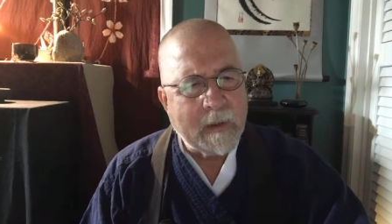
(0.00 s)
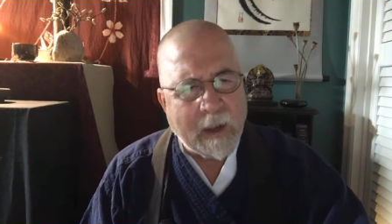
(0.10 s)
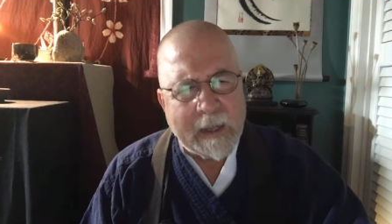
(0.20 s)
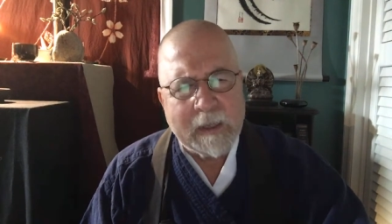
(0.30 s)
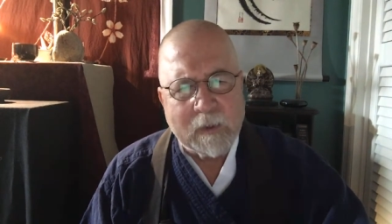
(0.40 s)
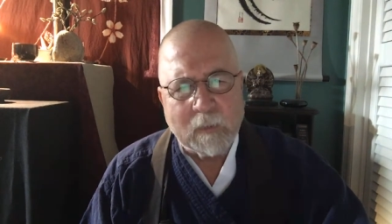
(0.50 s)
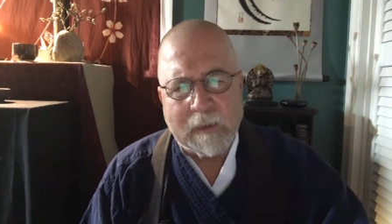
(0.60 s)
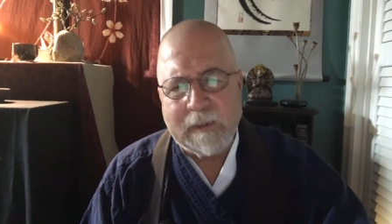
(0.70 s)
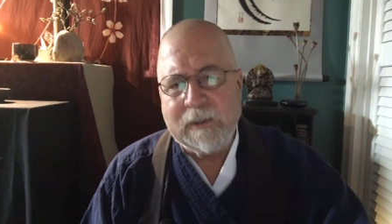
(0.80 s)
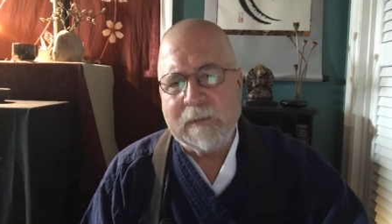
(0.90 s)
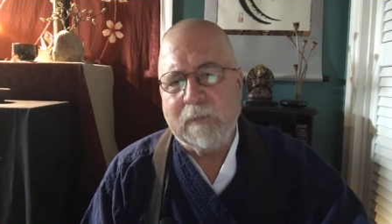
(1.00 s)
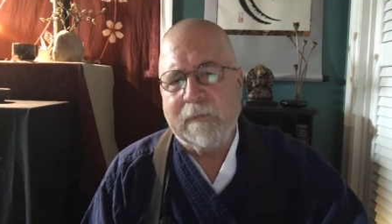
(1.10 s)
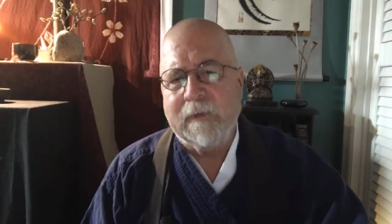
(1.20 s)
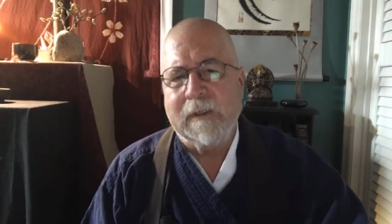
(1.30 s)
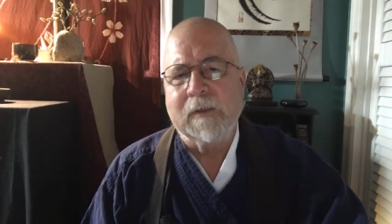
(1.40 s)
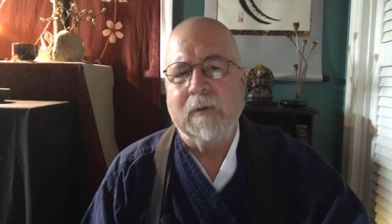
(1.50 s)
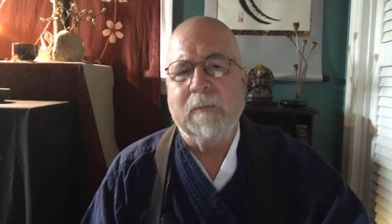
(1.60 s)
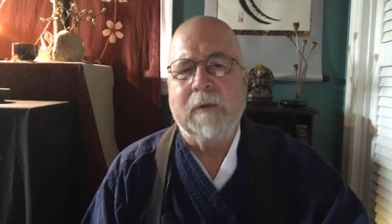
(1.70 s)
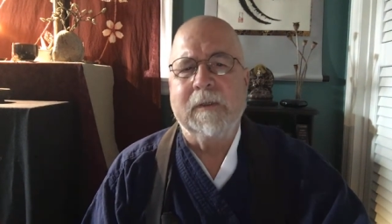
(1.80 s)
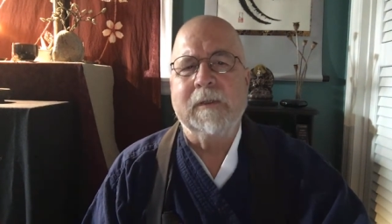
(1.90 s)
I had a religion professor at
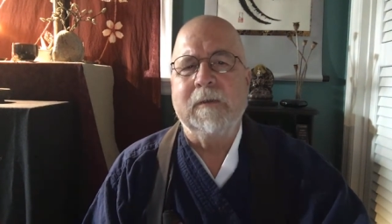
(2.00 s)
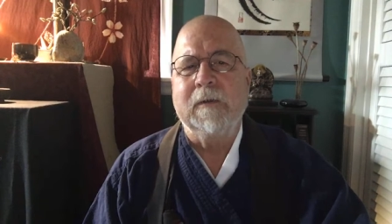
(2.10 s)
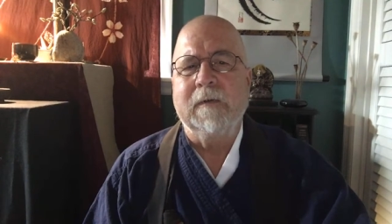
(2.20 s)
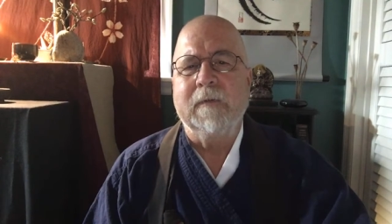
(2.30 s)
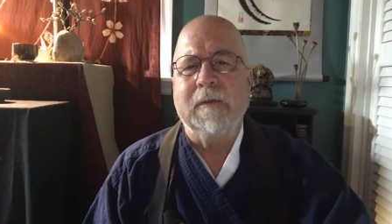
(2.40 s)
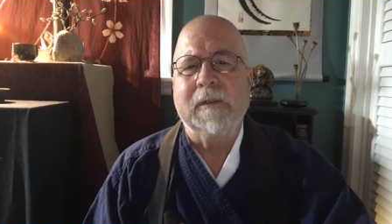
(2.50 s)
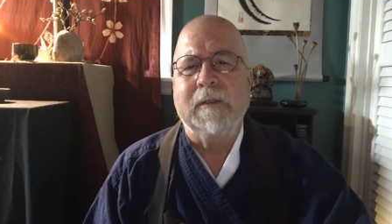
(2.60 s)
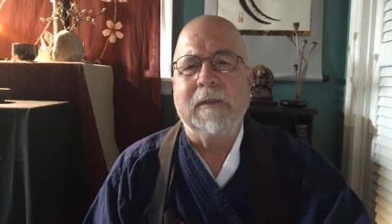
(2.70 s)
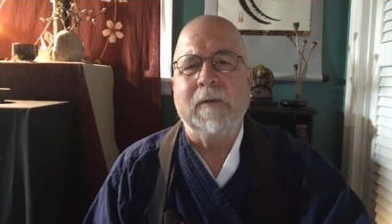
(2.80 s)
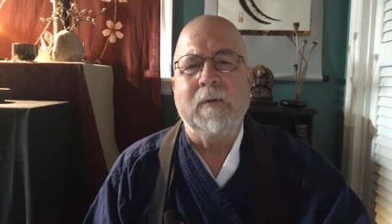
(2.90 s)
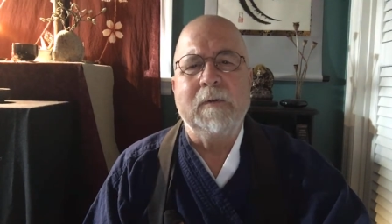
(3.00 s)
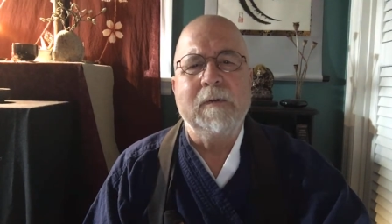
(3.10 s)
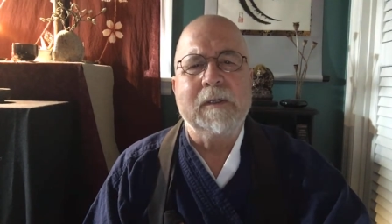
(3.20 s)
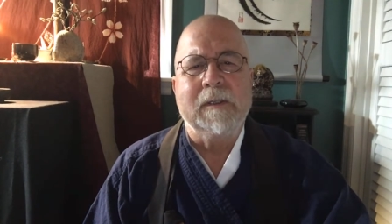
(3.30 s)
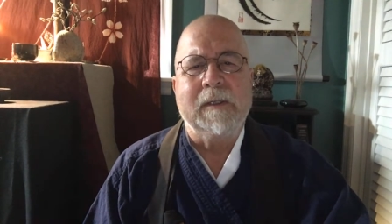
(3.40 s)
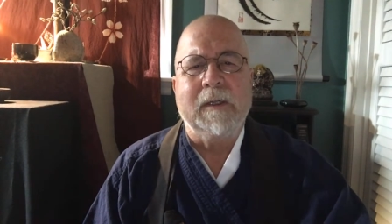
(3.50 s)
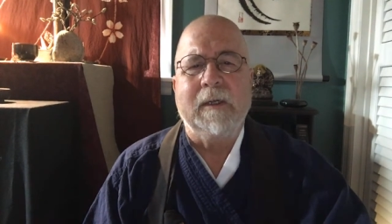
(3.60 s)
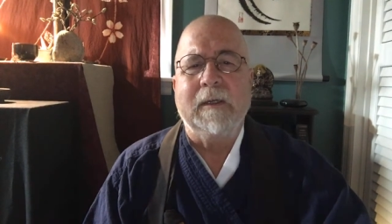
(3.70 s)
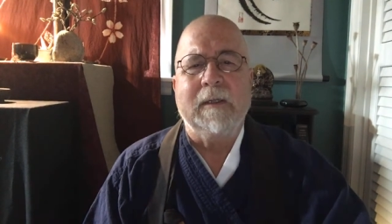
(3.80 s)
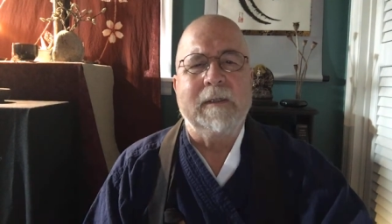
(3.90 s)
Boston University who used to say,
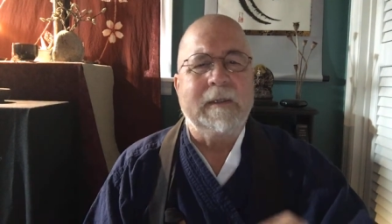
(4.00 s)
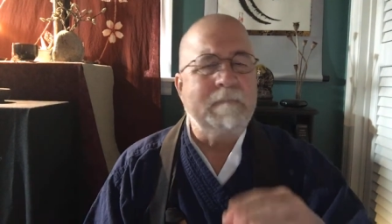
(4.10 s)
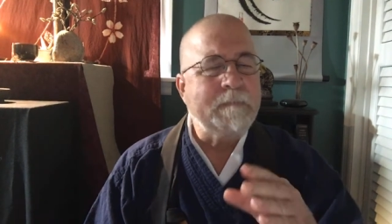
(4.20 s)
and,